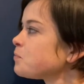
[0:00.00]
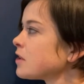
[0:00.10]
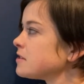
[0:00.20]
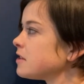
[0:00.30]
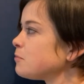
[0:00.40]

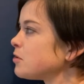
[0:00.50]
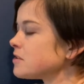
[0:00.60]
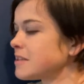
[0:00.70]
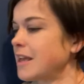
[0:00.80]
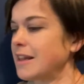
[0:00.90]
So the
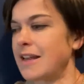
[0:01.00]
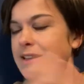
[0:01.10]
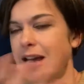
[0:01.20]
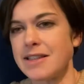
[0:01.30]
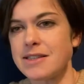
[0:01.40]
prostate gland
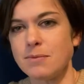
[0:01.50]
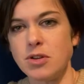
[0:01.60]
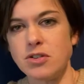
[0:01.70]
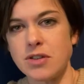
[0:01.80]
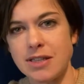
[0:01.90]
adds some
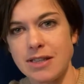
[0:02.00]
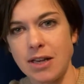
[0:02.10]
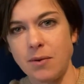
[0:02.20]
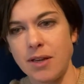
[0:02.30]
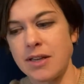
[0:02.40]
nutritious
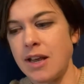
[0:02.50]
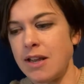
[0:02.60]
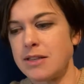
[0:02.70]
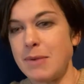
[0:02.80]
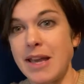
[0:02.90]
liquid
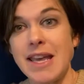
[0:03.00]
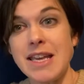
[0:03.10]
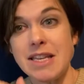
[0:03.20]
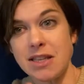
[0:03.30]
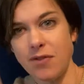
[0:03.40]
to make it
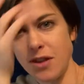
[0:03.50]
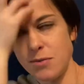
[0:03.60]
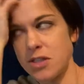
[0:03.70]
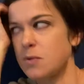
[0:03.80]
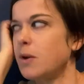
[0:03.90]
easier for them
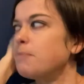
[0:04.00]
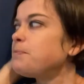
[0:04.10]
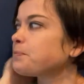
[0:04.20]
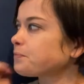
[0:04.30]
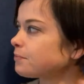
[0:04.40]
to swim
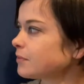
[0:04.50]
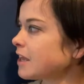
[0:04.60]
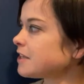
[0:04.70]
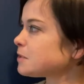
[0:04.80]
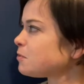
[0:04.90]

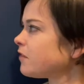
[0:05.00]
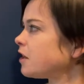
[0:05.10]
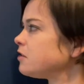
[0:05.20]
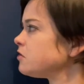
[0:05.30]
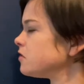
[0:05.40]
and to provide
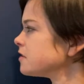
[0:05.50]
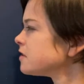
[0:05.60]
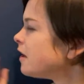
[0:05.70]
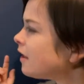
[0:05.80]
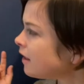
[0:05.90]
nutrients.
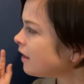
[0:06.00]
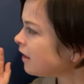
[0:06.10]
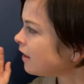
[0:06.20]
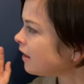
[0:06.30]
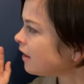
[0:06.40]

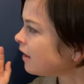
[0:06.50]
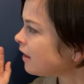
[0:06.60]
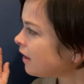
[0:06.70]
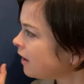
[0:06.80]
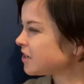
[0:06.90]

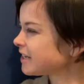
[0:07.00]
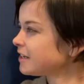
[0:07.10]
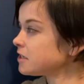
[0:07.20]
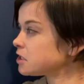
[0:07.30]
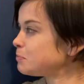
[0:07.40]

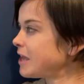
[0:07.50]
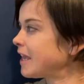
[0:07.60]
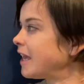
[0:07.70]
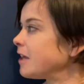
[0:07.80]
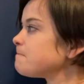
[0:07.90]
Strictly
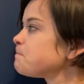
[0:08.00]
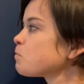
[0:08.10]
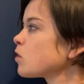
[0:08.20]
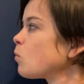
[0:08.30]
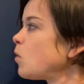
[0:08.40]
speaking,
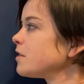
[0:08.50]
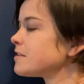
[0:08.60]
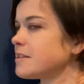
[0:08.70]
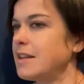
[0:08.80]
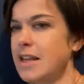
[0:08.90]

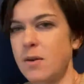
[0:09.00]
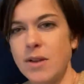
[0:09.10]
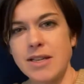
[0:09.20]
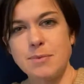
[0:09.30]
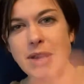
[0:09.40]
once the
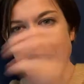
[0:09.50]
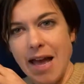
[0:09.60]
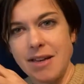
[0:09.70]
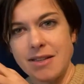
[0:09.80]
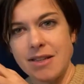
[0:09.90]
liquid has been
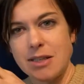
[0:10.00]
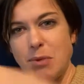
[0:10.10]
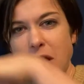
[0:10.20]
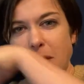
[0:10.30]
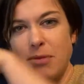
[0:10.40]
added to the
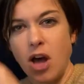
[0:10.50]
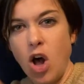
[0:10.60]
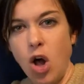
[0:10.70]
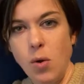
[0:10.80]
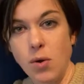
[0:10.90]
sperm, the
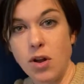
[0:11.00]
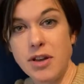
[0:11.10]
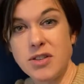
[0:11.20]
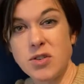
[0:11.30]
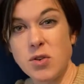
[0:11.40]
whole
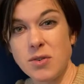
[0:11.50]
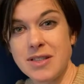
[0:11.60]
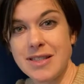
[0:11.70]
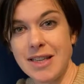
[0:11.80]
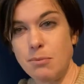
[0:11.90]
lot is called
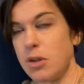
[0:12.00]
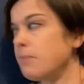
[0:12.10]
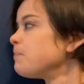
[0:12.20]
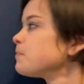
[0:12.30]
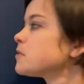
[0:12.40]

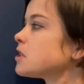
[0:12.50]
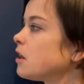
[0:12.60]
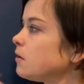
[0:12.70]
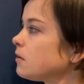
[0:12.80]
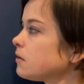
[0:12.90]
semen.
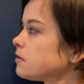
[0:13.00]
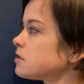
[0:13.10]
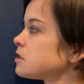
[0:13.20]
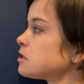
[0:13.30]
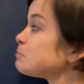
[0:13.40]
So
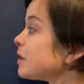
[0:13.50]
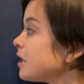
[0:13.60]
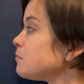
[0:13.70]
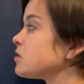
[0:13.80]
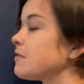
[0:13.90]

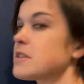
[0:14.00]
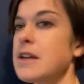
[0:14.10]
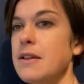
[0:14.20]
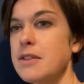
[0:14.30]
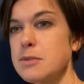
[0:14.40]
sperm travels
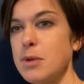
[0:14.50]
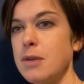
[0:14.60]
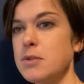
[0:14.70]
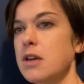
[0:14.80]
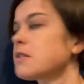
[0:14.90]
down the
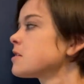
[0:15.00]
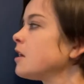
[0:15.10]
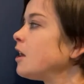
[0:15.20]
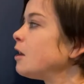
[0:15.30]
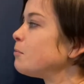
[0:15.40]
sperm duct,
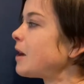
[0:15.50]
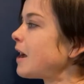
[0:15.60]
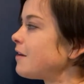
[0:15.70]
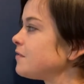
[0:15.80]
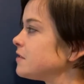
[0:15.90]
but
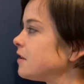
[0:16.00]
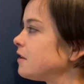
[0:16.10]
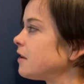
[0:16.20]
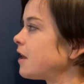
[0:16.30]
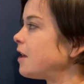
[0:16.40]

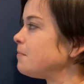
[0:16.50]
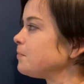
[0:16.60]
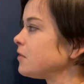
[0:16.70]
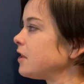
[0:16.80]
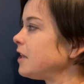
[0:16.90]
after
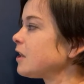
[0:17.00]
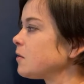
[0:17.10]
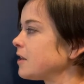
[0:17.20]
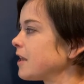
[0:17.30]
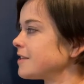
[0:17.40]
the
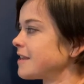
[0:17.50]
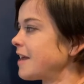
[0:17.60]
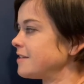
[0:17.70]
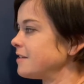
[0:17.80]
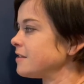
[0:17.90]
liquid gets
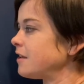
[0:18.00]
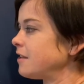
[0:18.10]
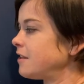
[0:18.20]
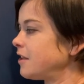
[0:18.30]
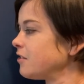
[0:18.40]
added,
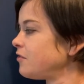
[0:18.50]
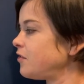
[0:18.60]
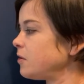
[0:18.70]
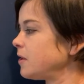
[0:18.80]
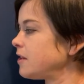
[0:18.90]
then the
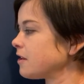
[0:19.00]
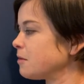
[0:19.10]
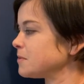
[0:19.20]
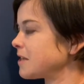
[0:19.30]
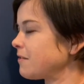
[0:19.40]
fluid that comes
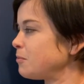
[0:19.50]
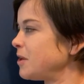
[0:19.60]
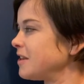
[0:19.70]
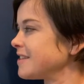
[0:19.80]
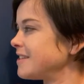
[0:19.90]
out of the
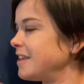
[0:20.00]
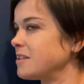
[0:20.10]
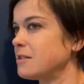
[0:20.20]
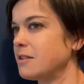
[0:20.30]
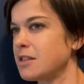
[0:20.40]
penis is
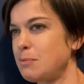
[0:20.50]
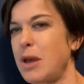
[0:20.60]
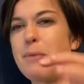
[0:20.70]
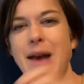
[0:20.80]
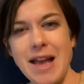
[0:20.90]
sperm
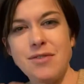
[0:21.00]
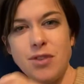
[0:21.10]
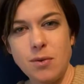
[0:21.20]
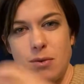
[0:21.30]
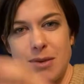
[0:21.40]
and fluid
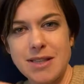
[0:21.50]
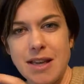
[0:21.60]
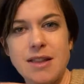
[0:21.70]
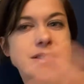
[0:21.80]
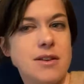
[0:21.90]
mixed together,
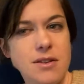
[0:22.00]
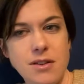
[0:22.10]
so you could